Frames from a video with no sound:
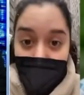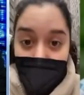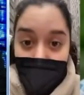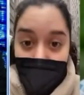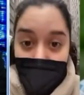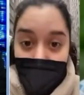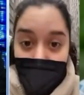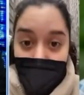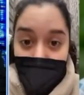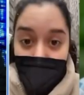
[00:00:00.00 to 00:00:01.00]

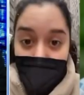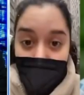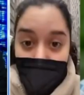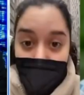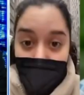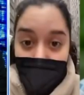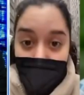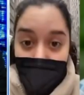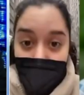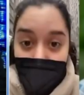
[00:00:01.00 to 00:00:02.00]

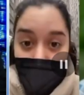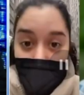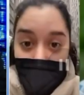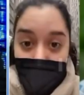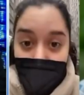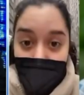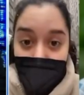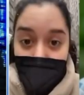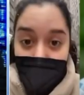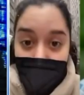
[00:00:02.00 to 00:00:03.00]

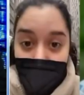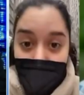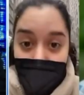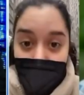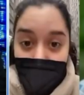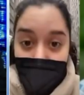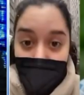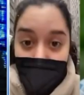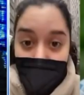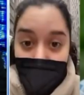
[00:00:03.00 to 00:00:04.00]

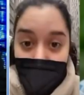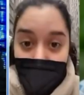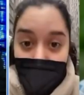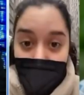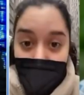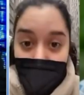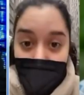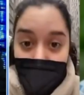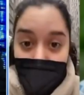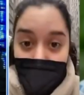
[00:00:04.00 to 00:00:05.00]

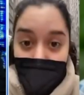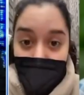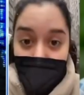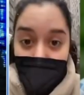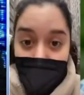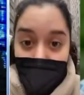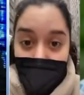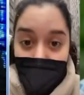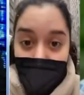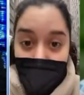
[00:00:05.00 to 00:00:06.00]

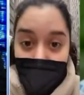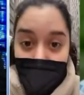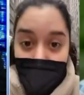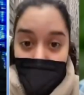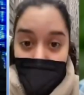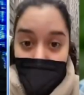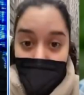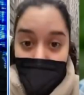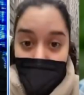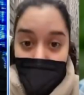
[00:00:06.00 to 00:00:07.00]

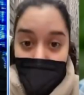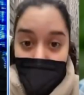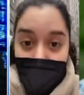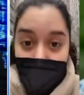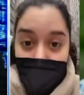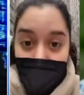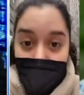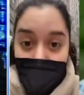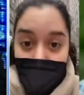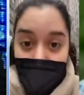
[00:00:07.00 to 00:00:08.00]
[no speech]